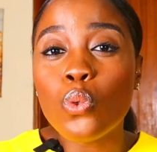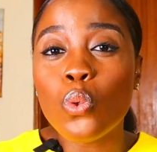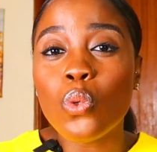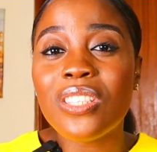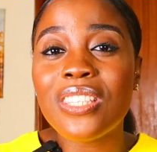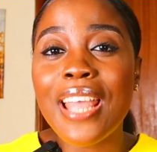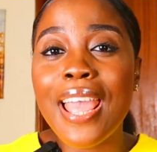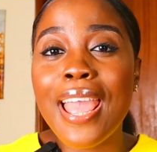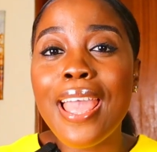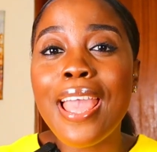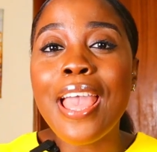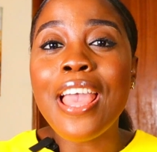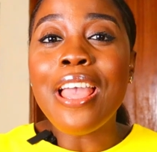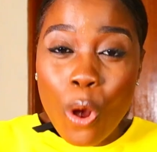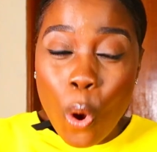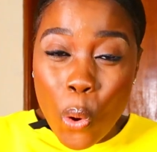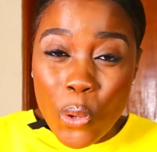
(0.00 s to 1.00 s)
To
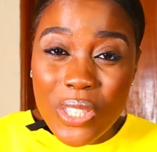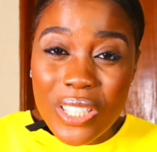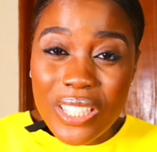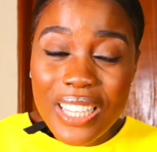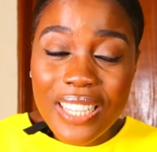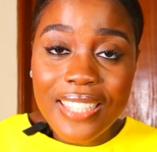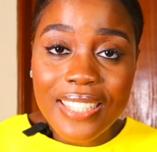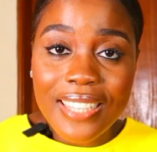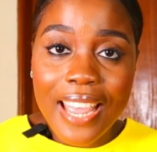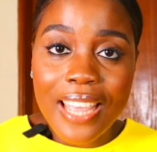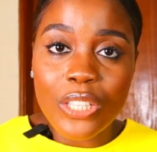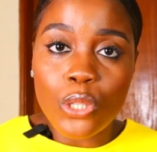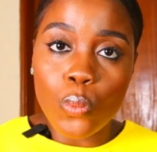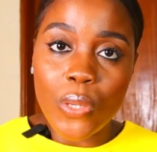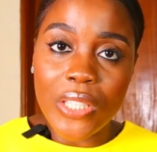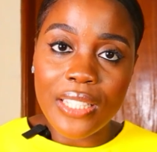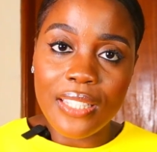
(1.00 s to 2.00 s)
stay
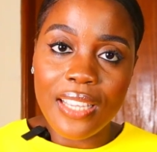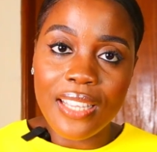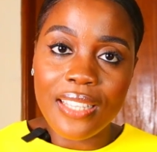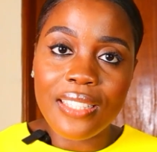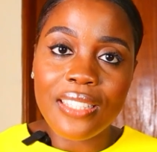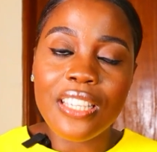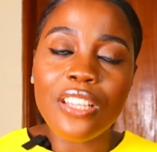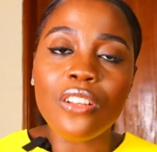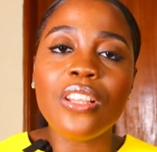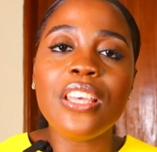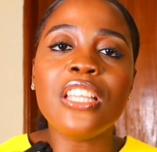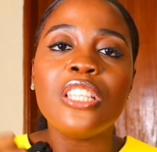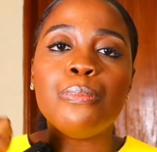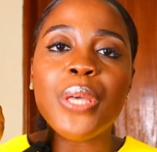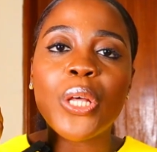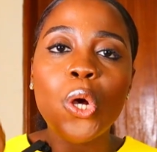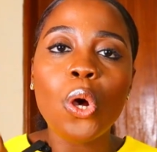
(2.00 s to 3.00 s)
consistent with it till
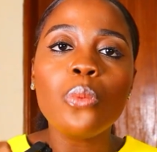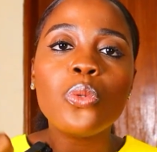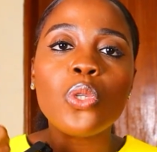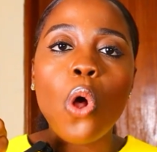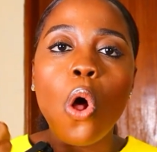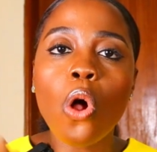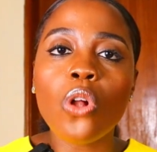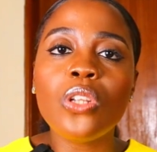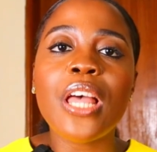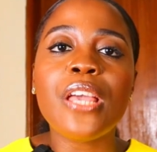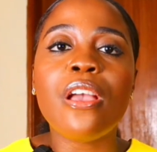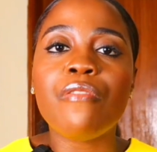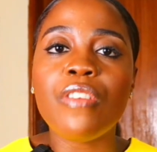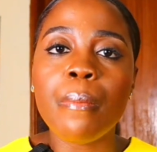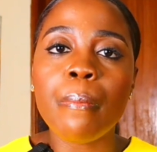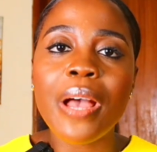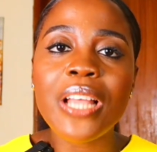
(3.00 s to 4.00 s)
it becomes all that you
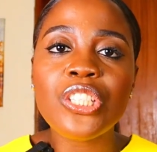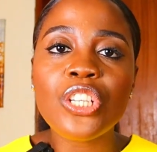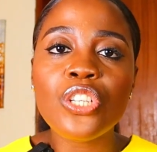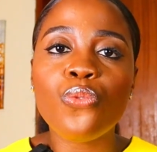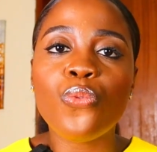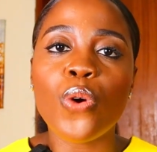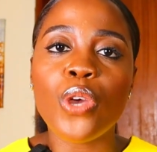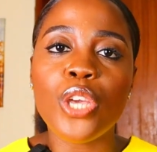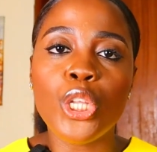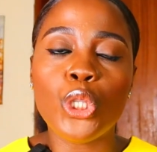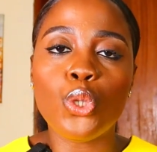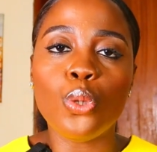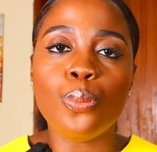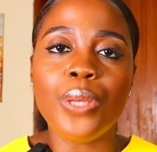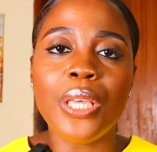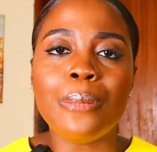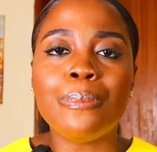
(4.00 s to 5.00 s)
have imagined for it
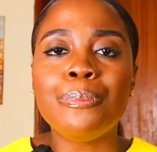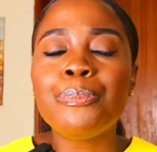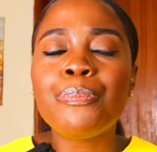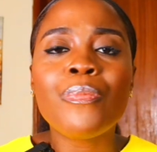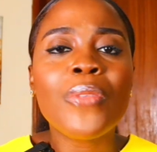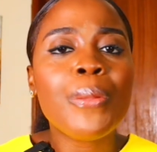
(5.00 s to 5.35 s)
to be.